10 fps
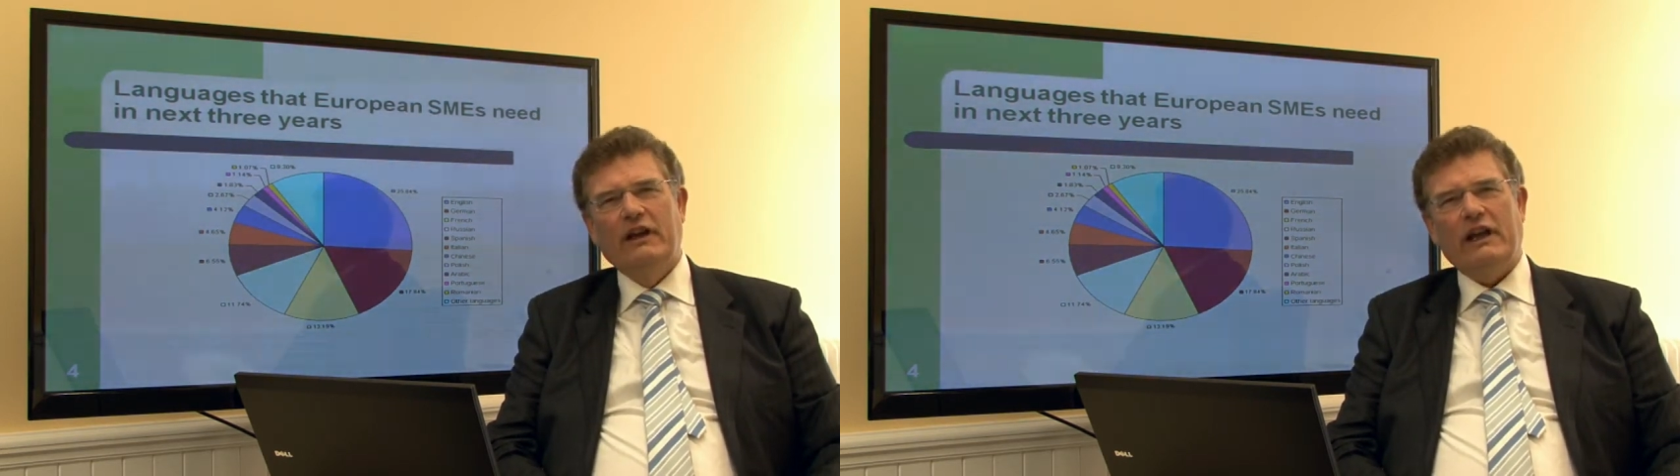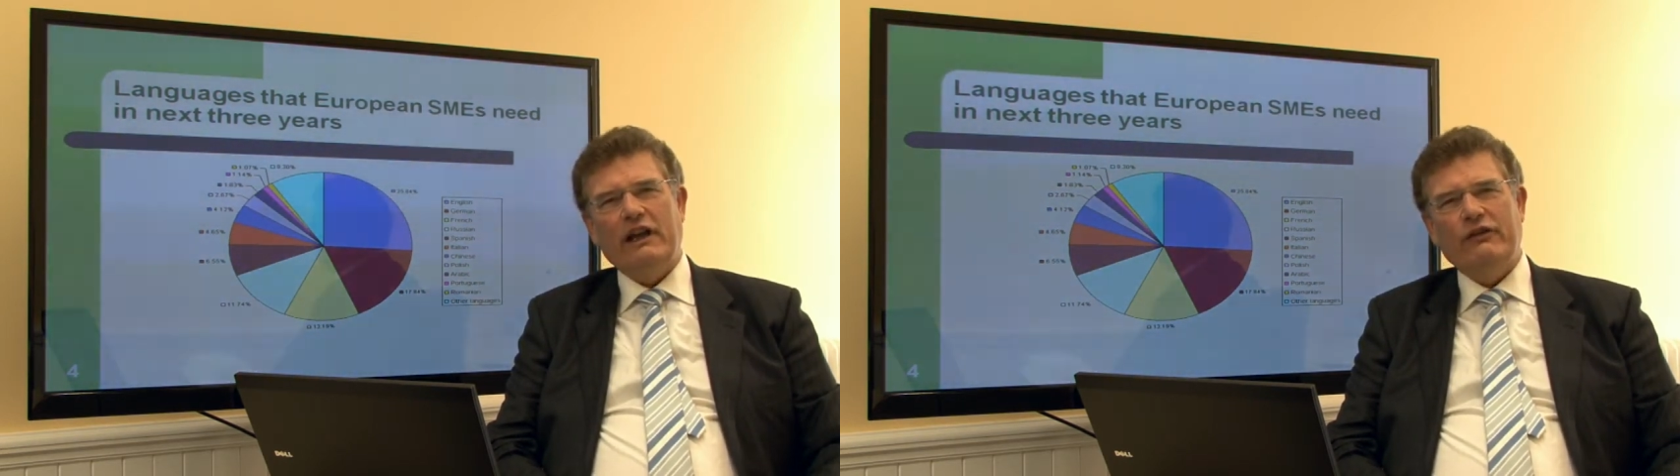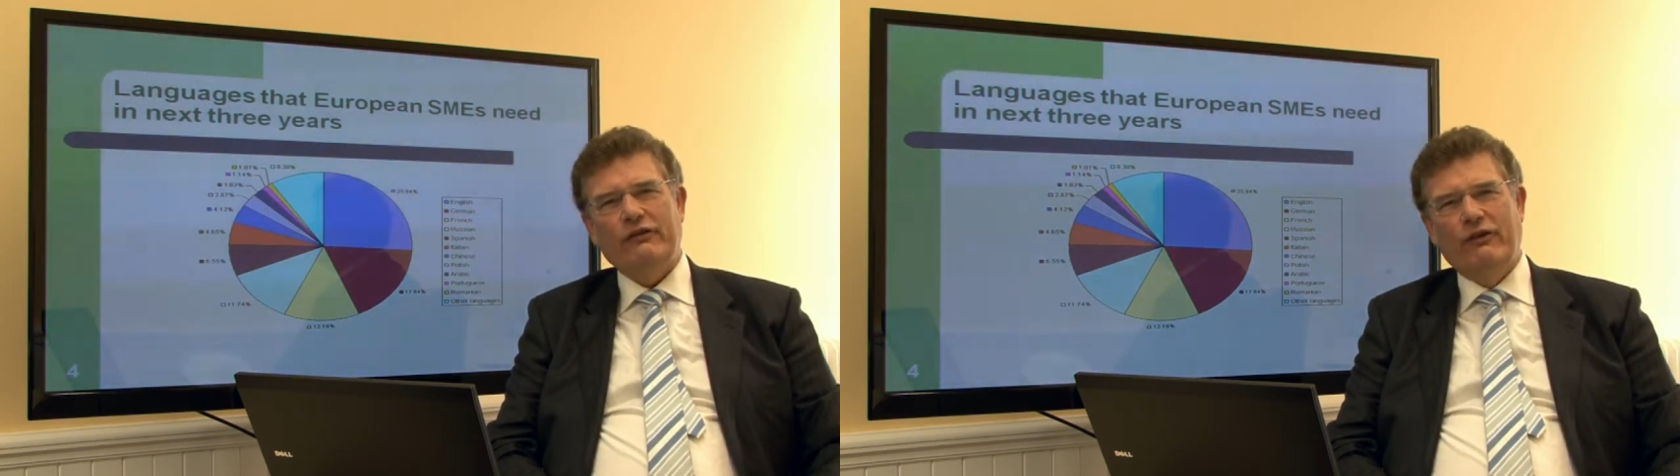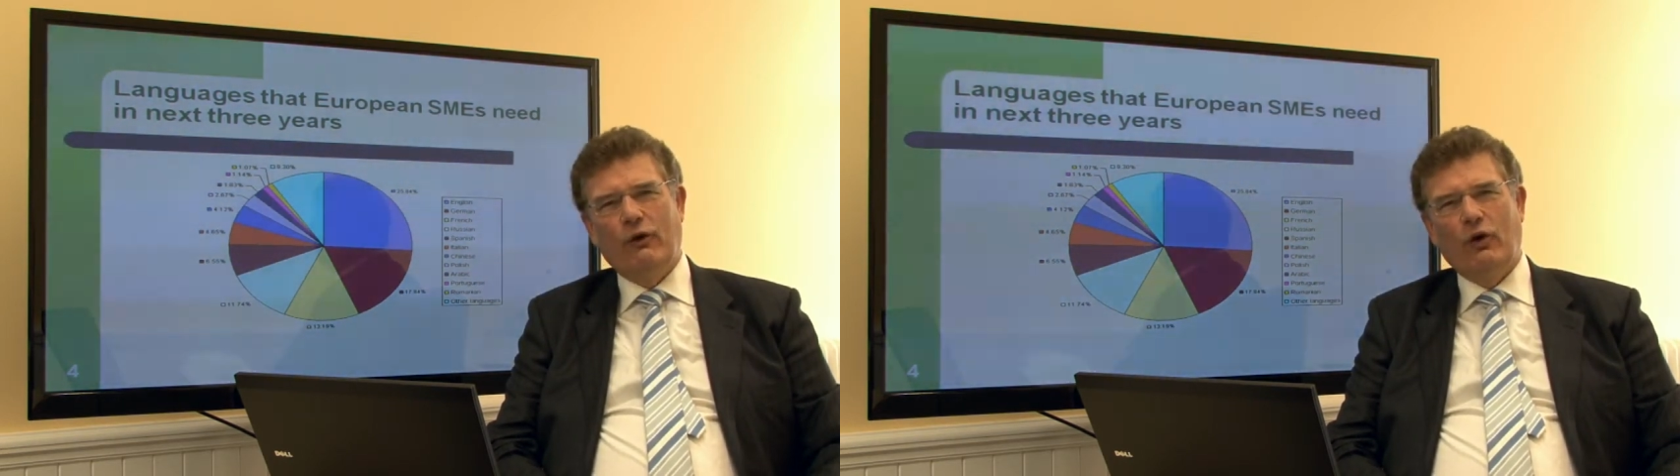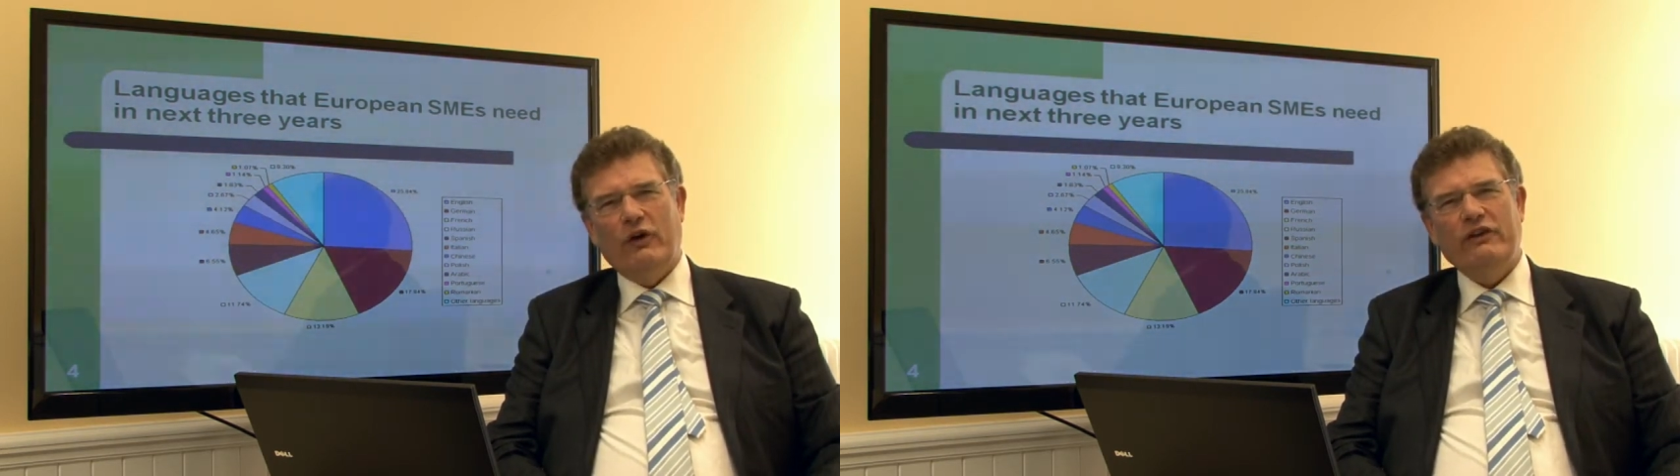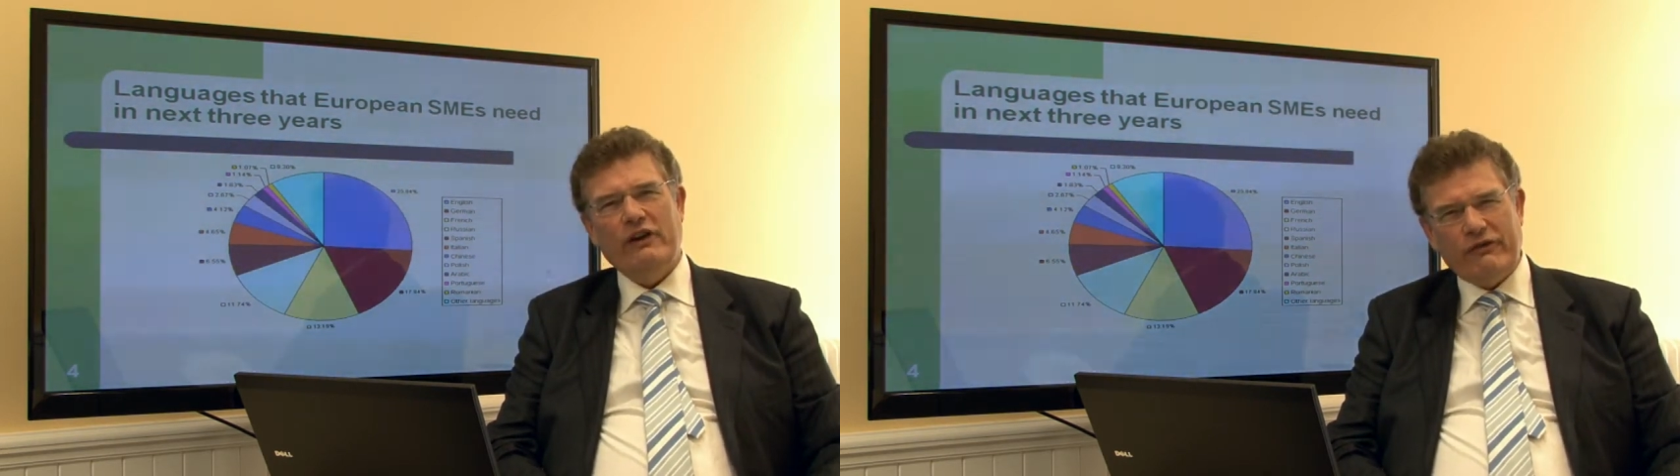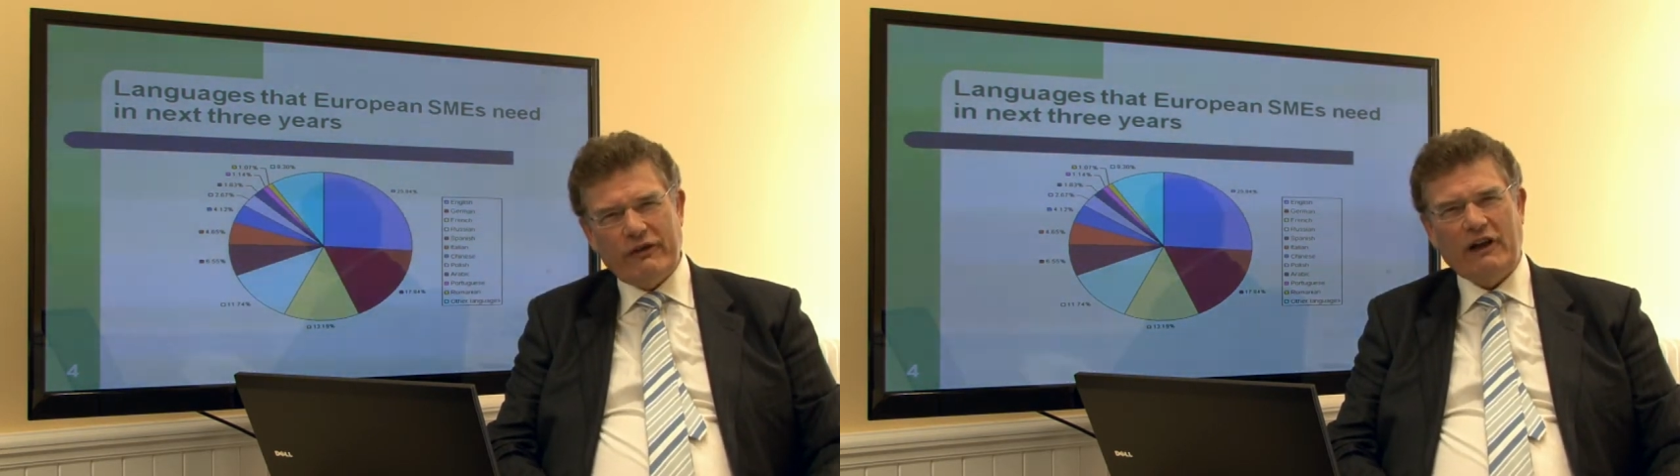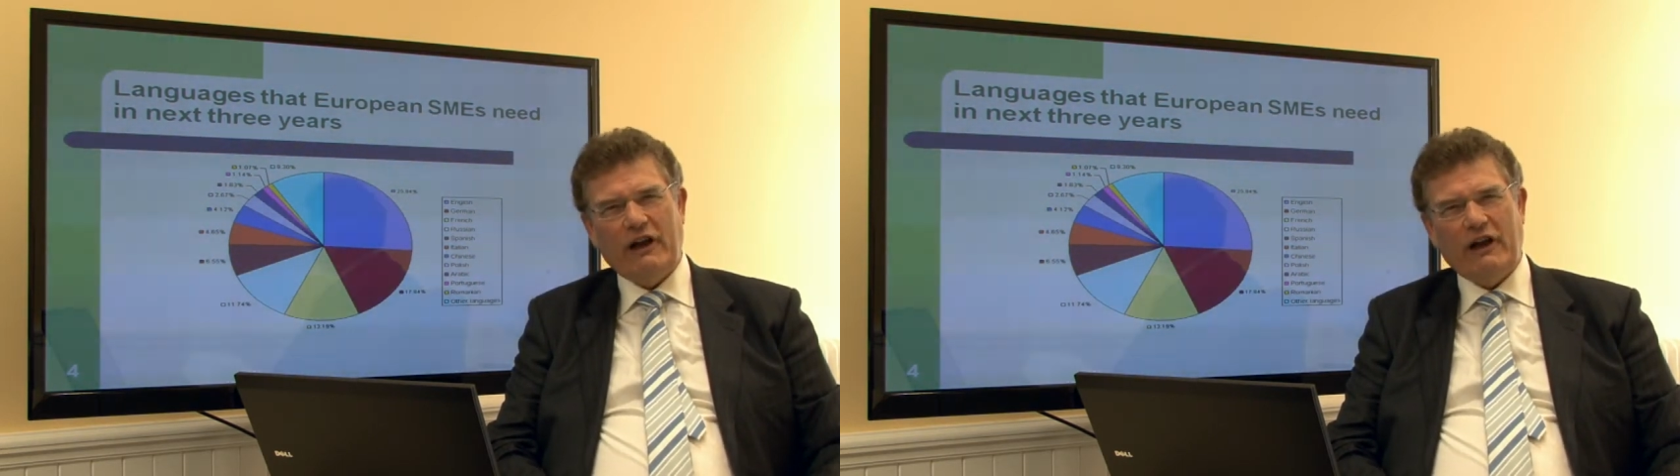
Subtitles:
is for different